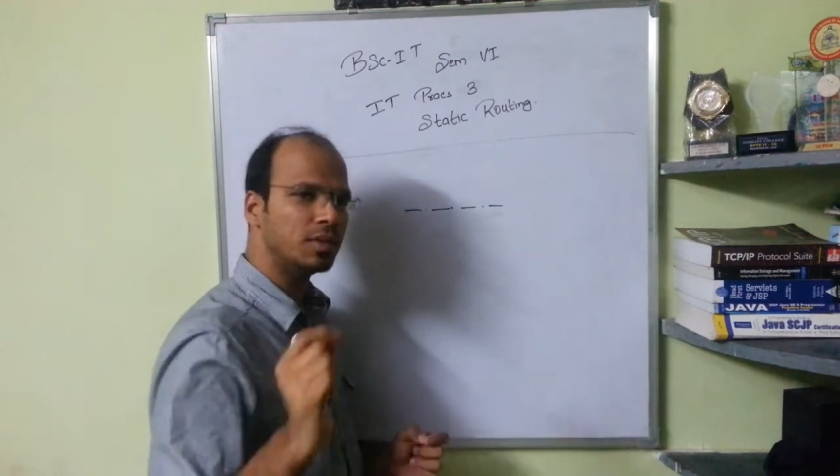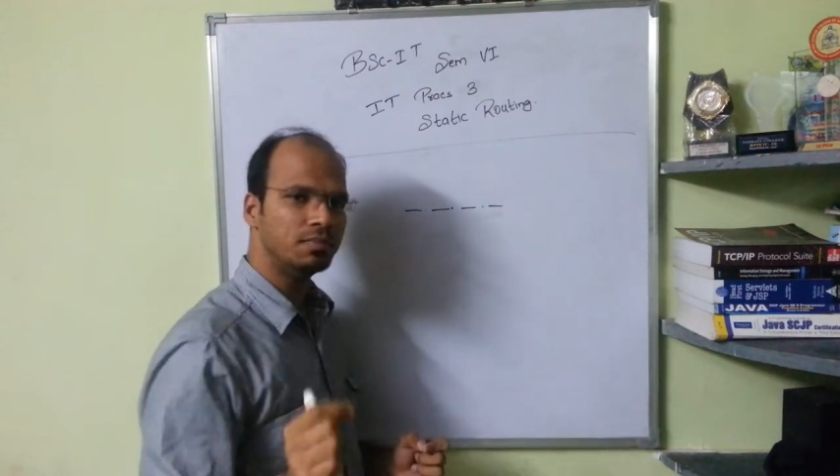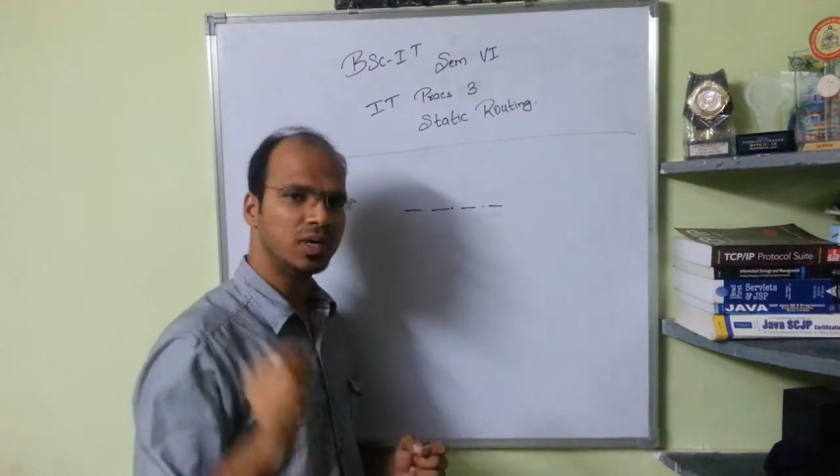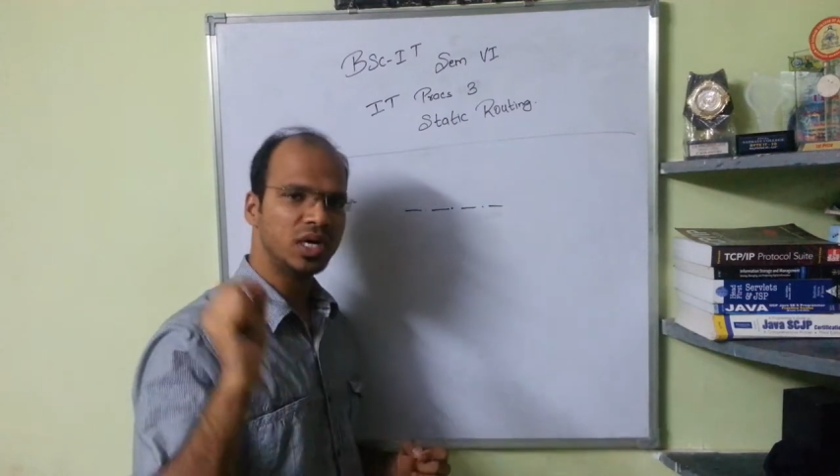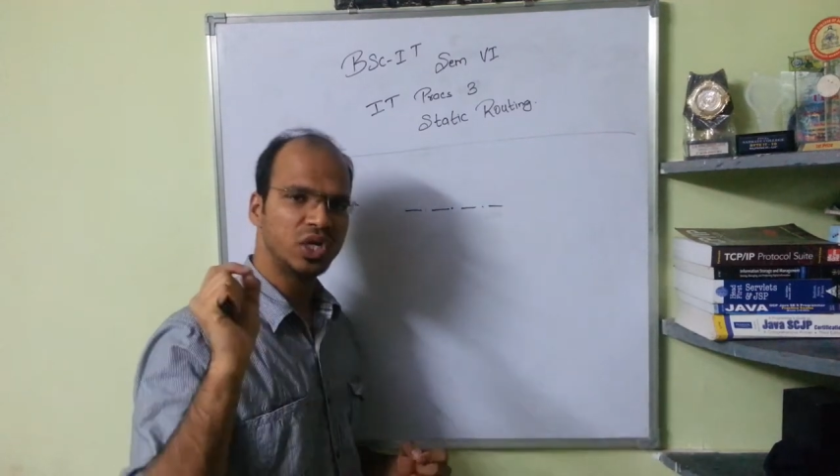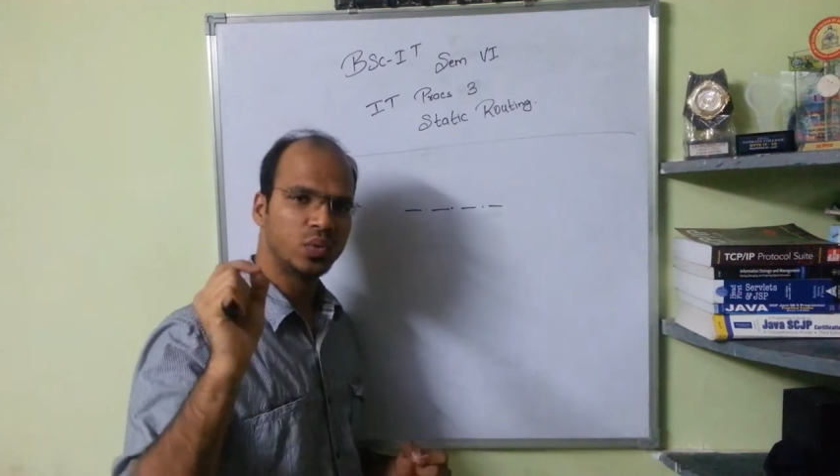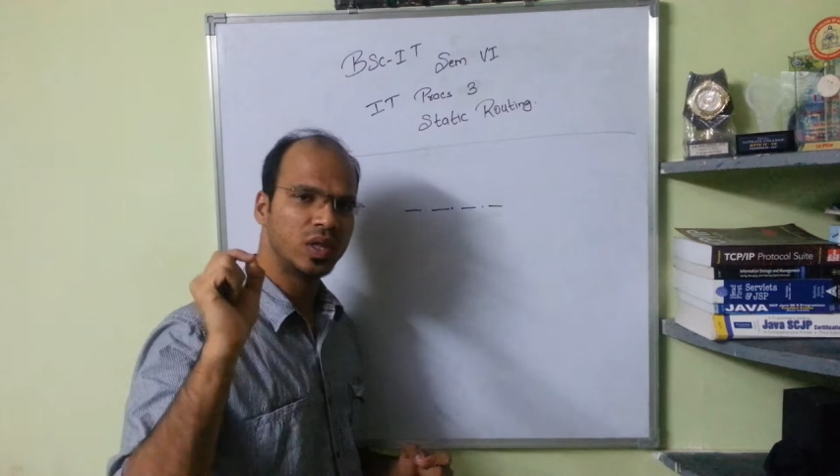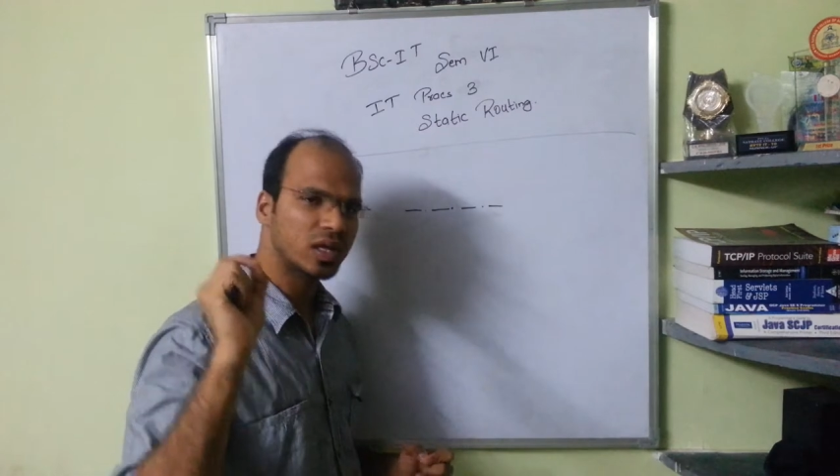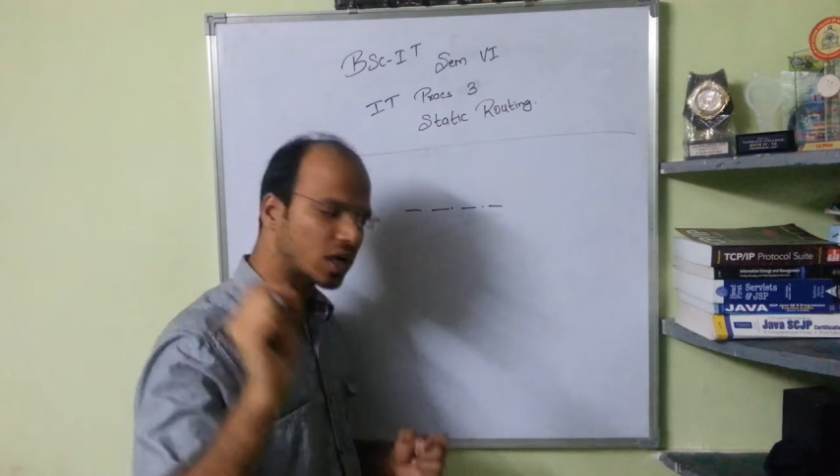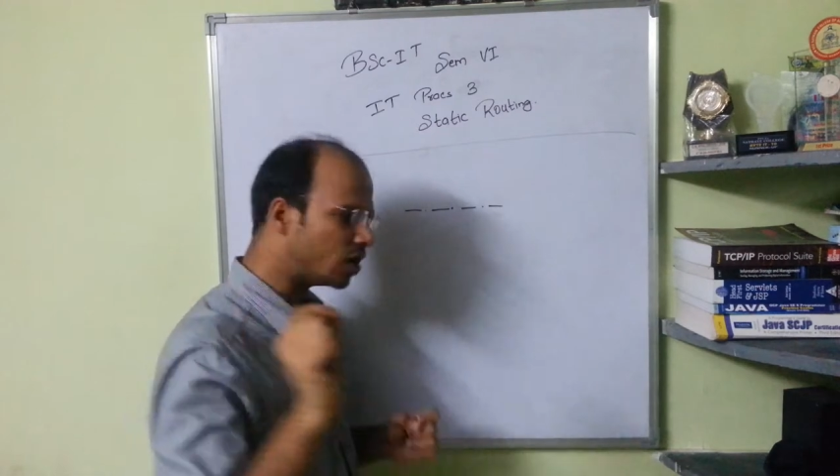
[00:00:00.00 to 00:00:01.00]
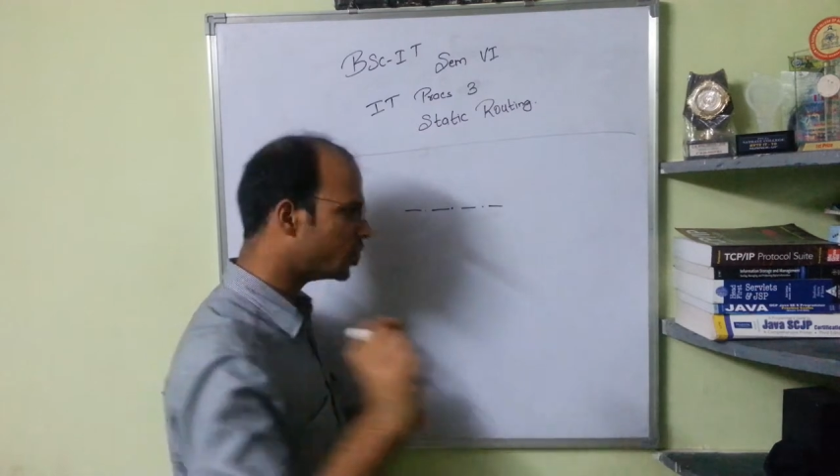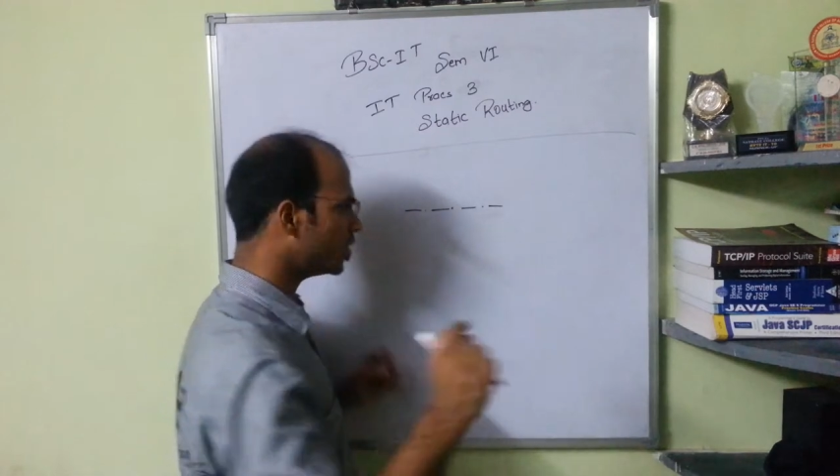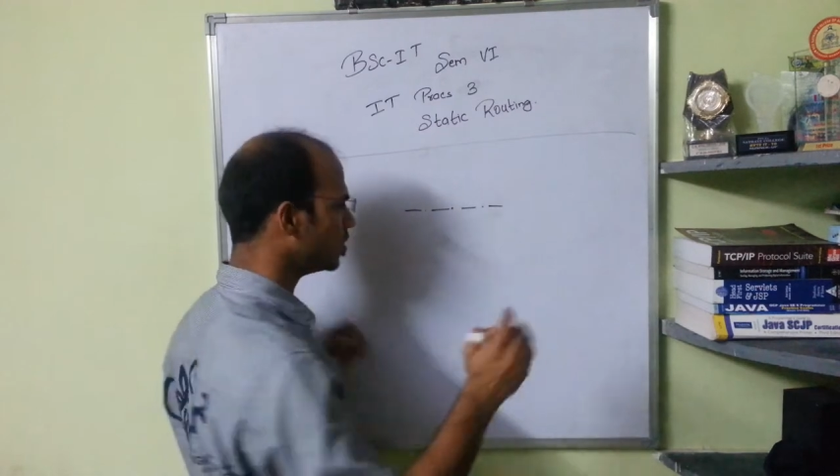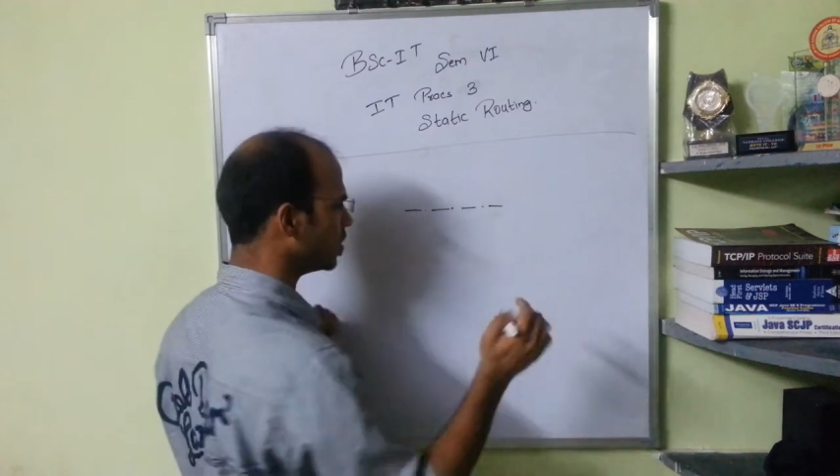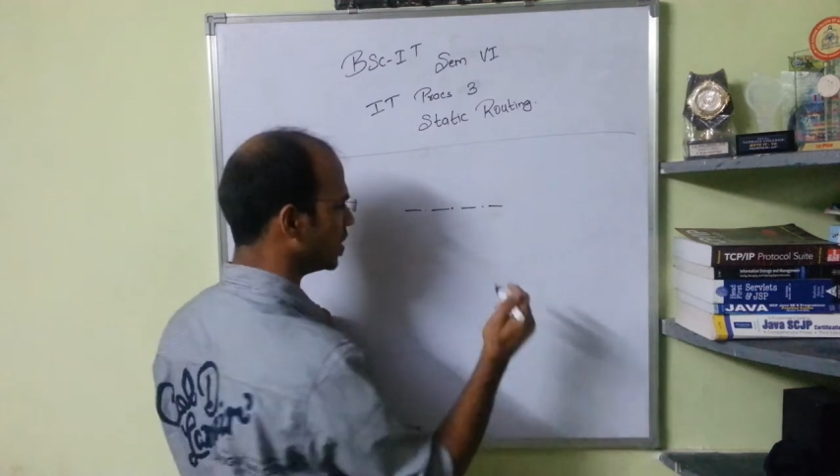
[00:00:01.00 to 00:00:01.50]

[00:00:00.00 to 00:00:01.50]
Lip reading: number it will cover